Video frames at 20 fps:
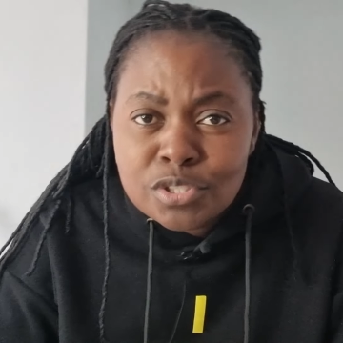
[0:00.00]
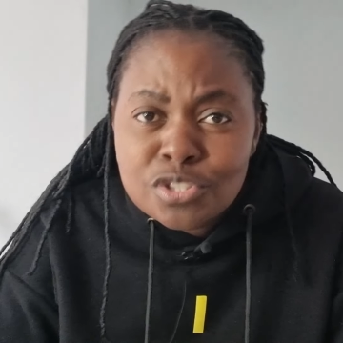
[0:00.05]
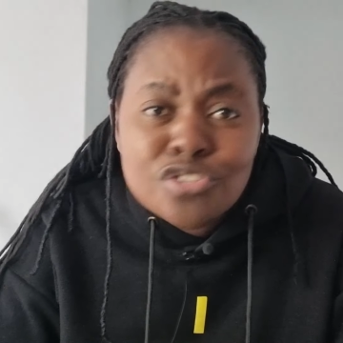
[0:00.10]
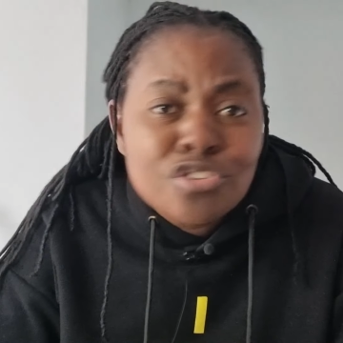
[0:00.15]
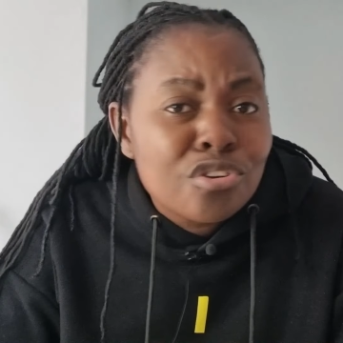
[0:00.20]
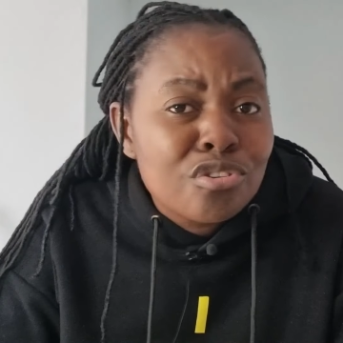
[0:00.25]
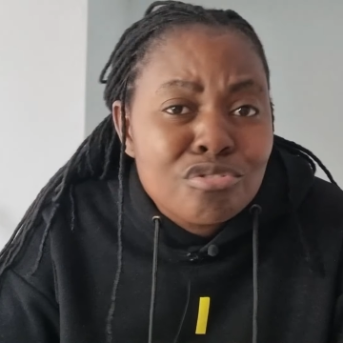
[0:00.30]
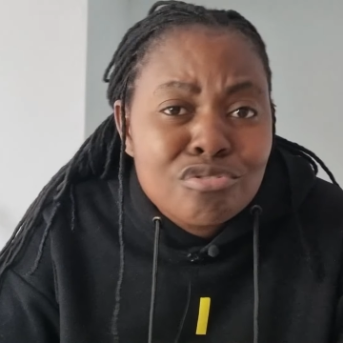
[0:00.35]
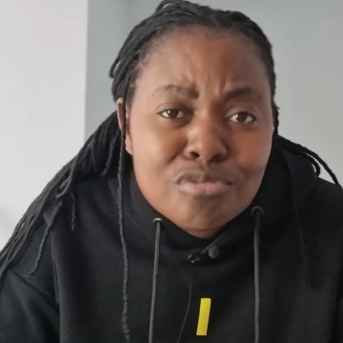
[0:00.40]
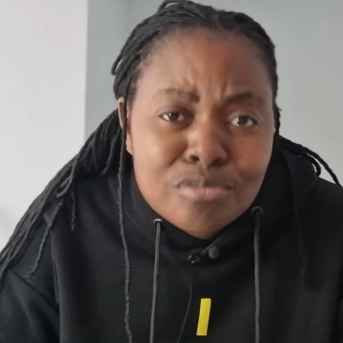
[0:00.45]

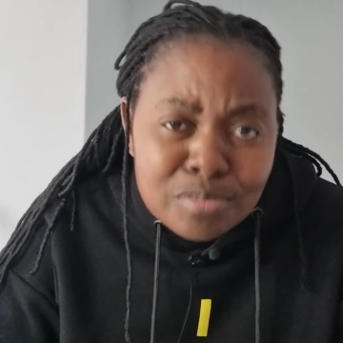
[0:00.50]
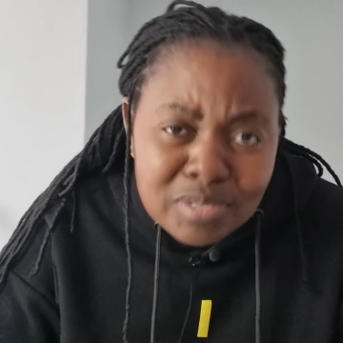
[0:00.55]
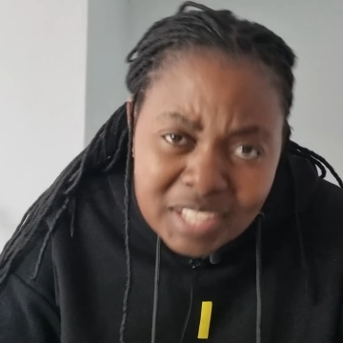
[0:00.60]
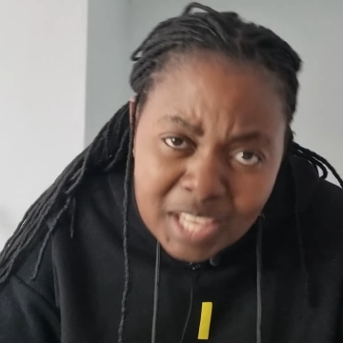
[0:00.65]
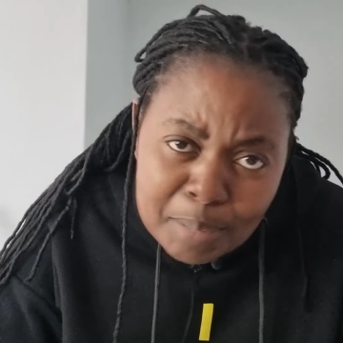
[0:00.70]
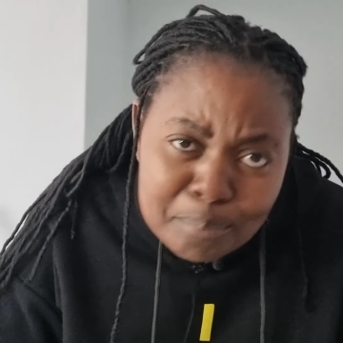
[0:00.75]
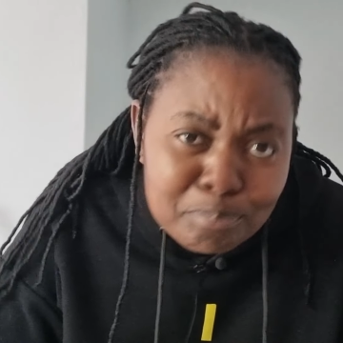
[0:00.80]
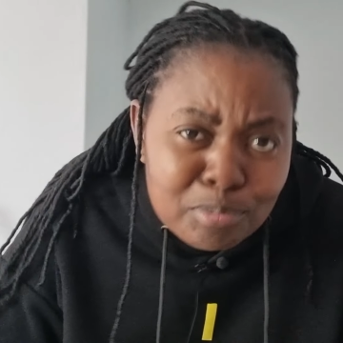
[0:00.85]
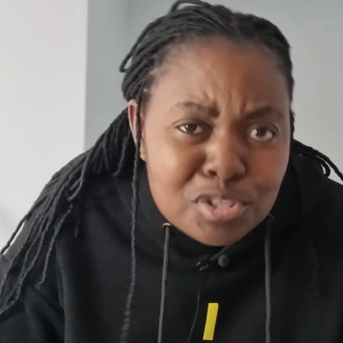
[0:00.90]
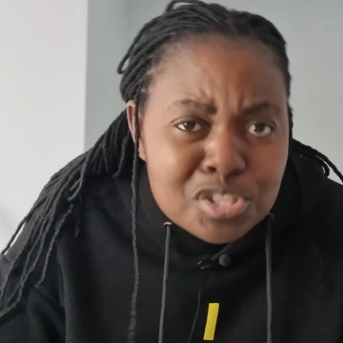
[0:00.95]
So
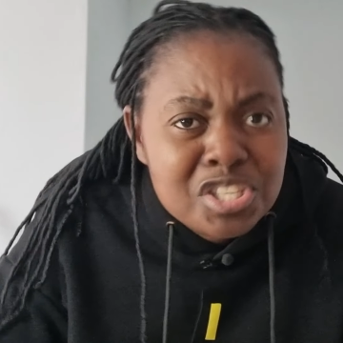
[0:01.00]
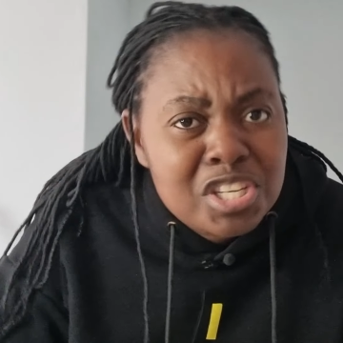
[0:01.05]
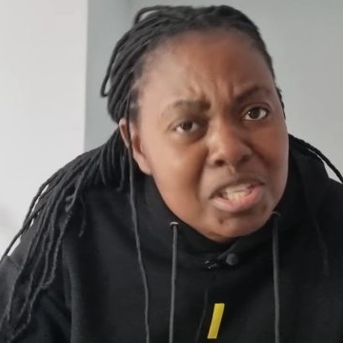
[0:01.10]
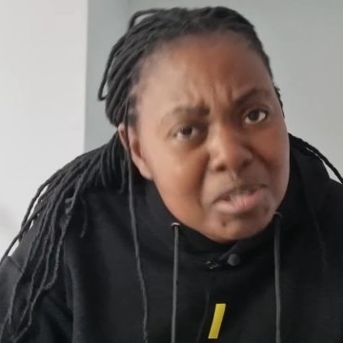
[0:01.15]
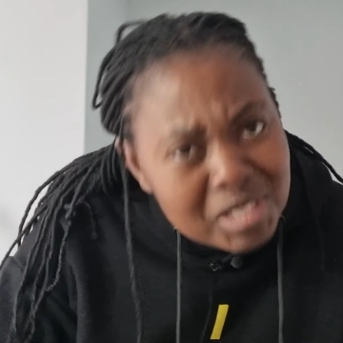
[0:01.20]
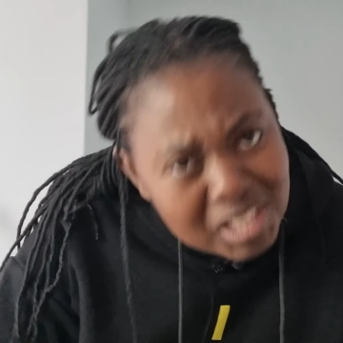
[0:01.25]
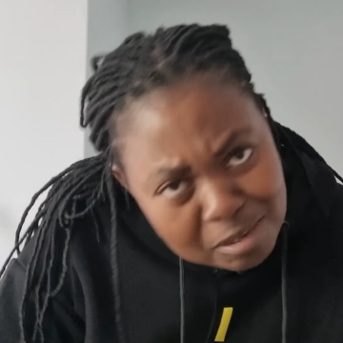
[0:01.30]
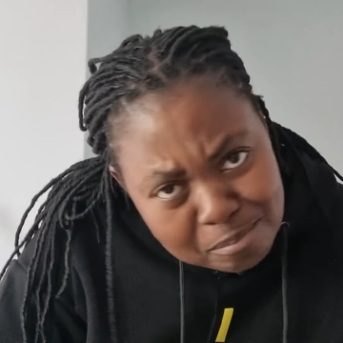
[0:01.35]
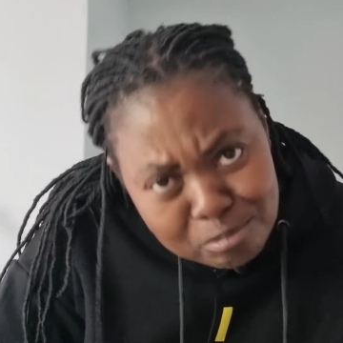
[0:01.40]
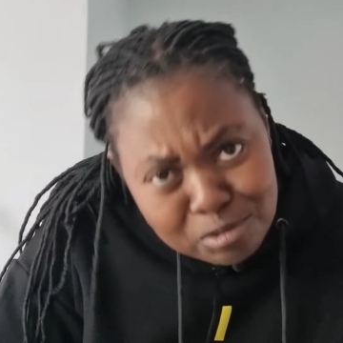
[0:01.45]
keep
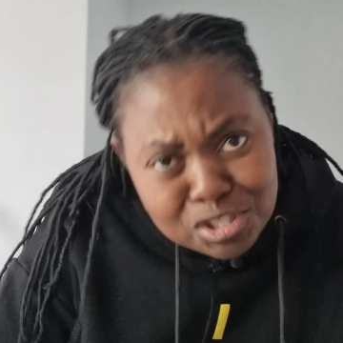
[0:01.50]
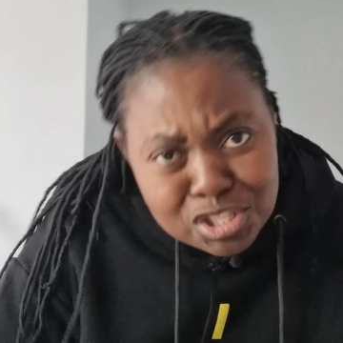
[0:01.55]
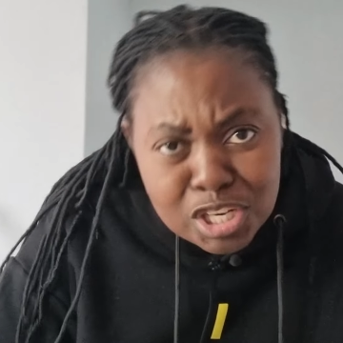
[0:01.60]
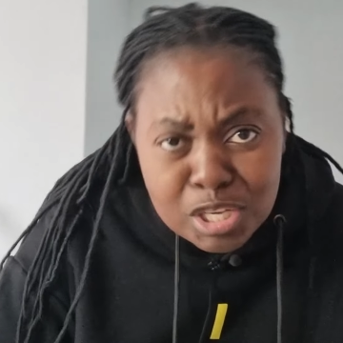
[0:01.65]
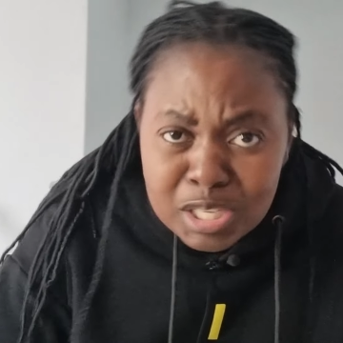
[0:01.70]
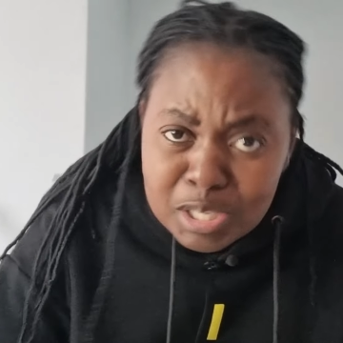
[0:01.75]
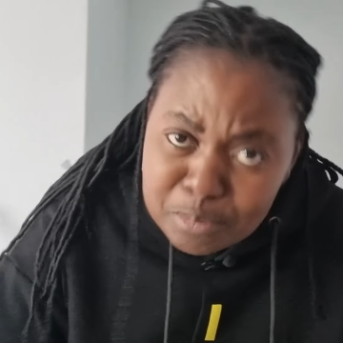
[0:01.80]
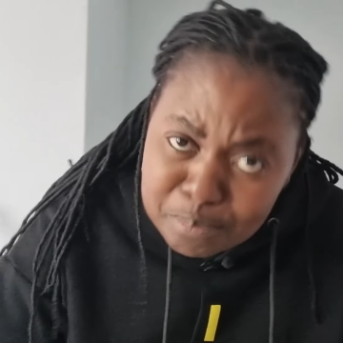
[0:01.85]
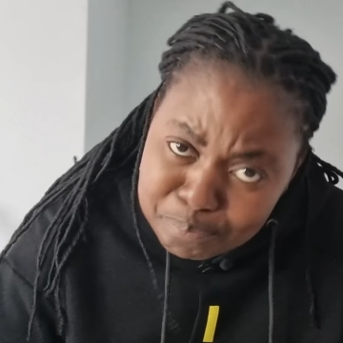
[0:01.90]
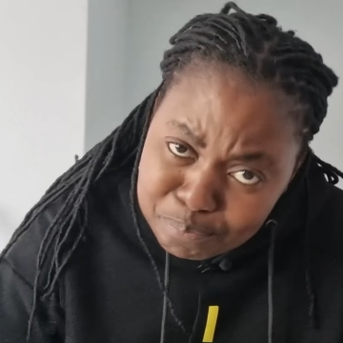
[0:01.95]
pushing, keep
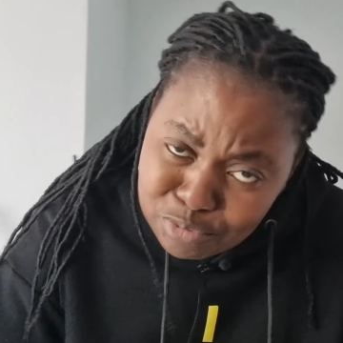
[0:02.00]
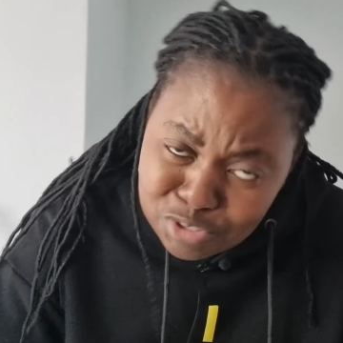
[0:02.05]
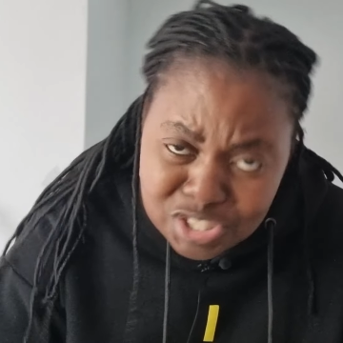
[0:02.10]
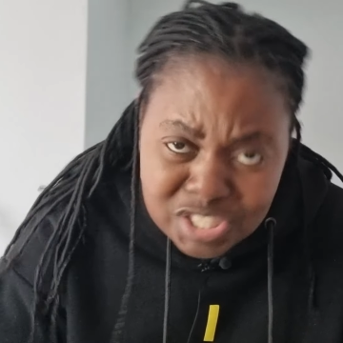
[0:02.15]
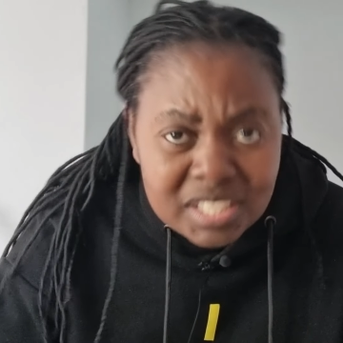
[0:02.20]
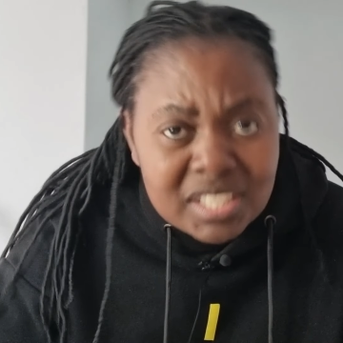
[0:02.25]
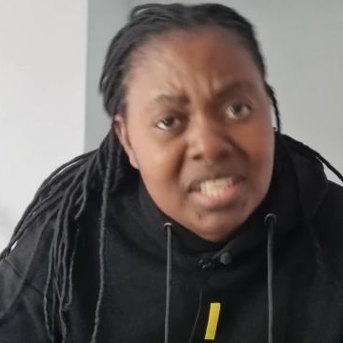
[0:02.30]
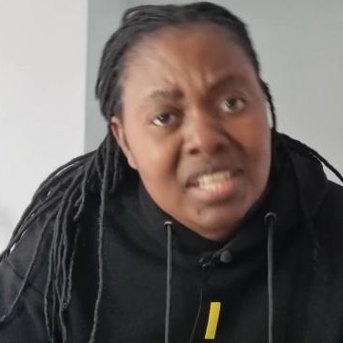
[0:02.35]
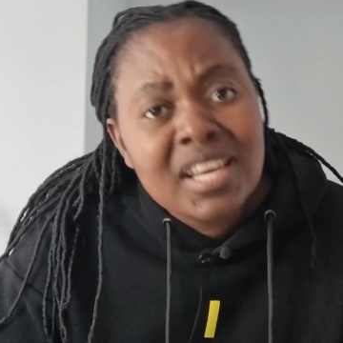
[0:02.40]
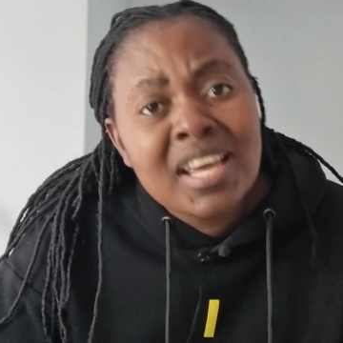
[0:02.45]
pushing, keep
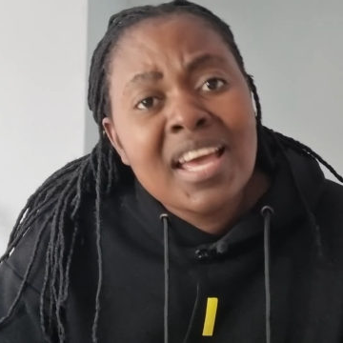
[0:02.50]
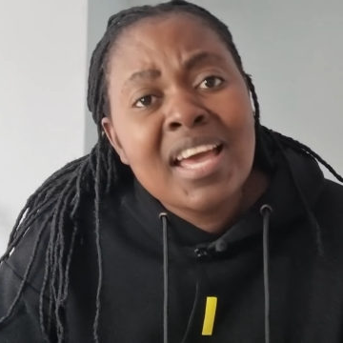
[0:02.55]
pushing.